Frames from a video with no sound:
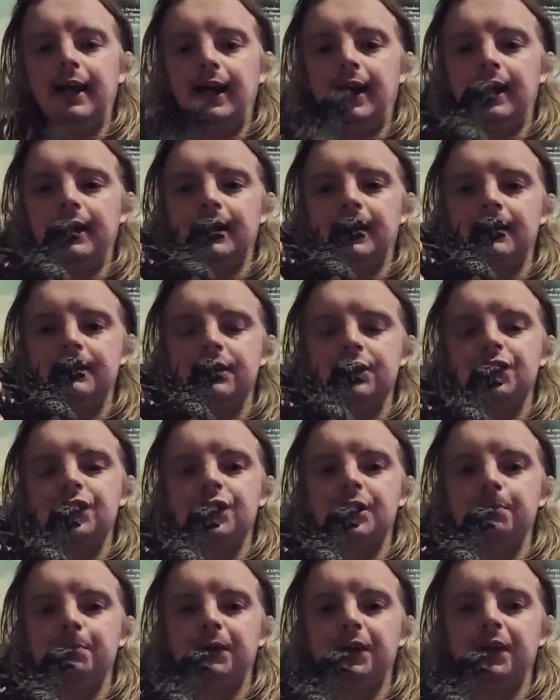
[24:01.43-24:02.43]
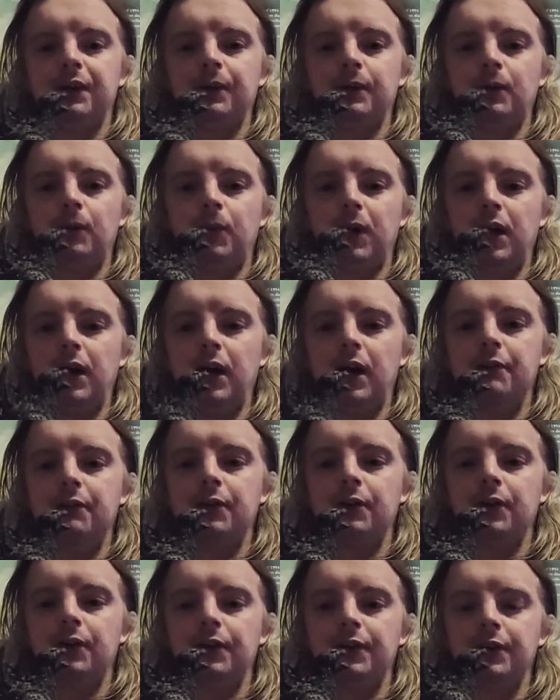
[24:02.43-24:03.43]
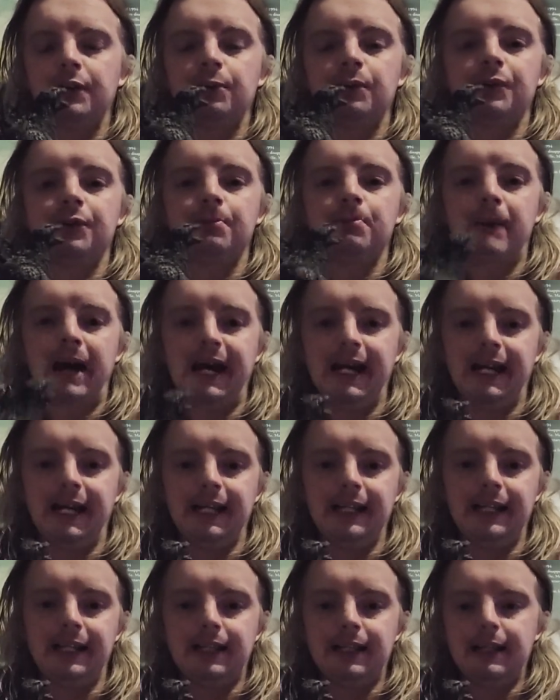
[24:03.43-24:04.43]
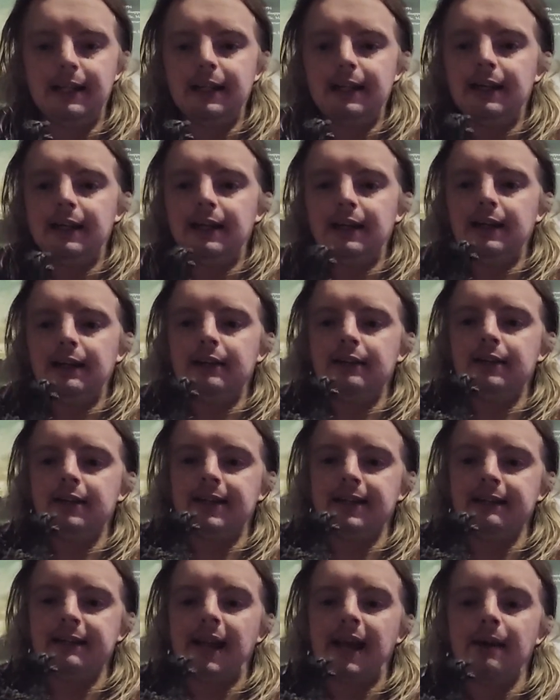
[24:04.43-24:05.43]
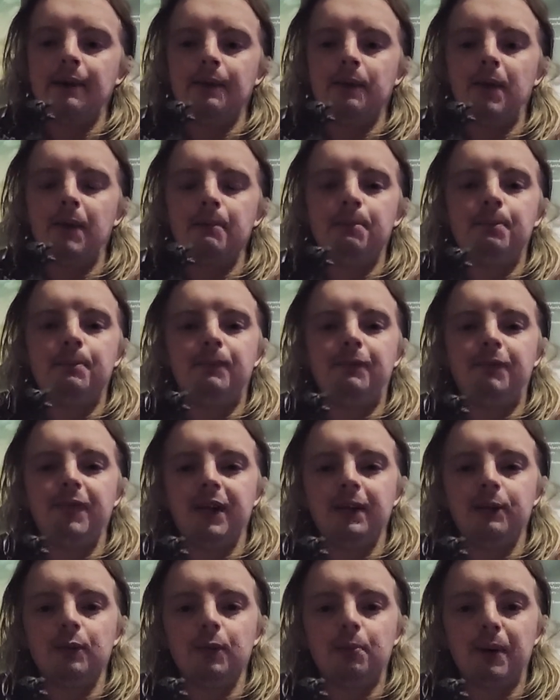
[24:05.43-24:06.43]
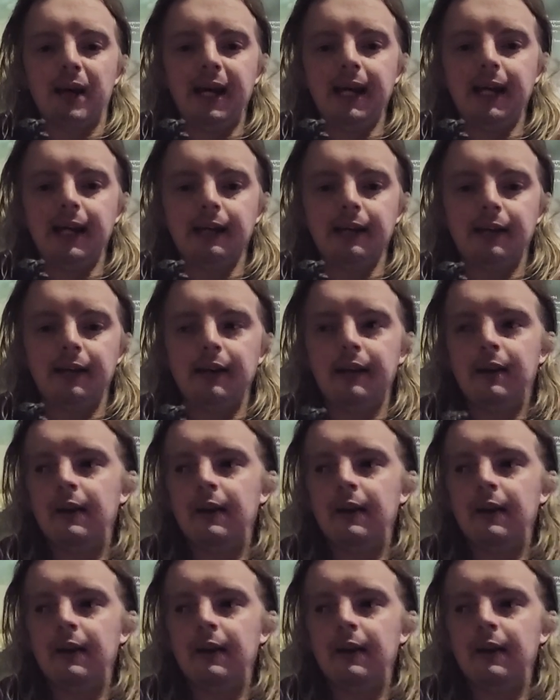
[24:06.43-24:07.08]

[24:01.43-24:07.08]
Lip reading: and get this shipped wherever this was made, to get that one thing repaired.